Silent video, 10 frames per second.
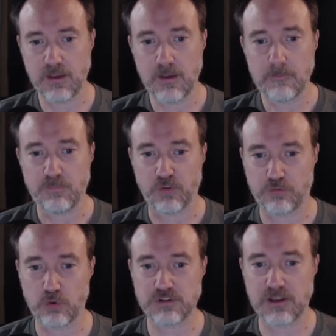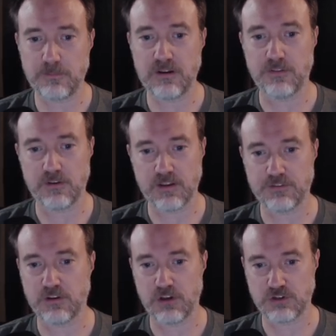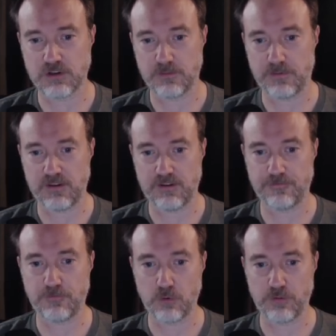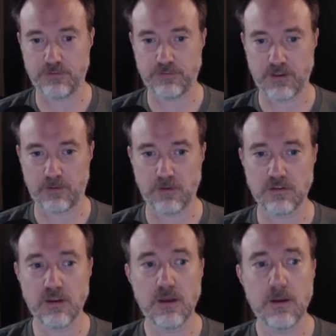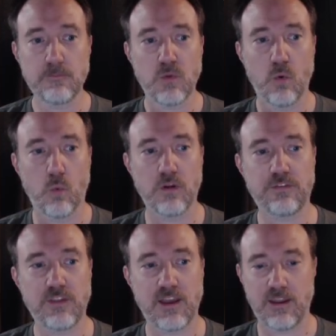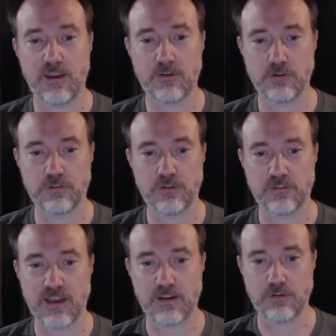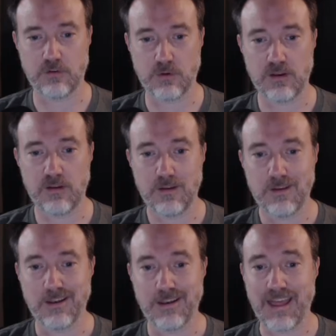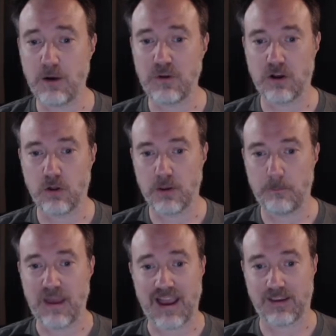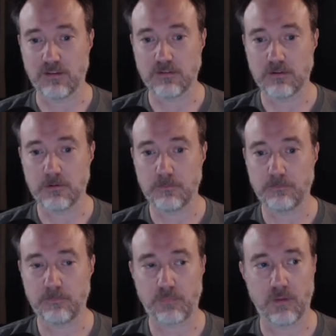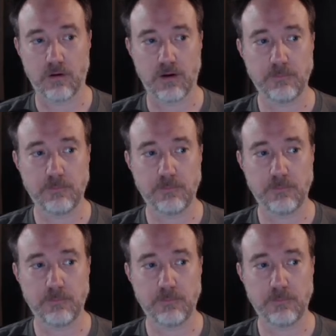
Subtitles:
the source IP and the destination IP for this segment. Once that header is added to it, now we call it a packet. All right.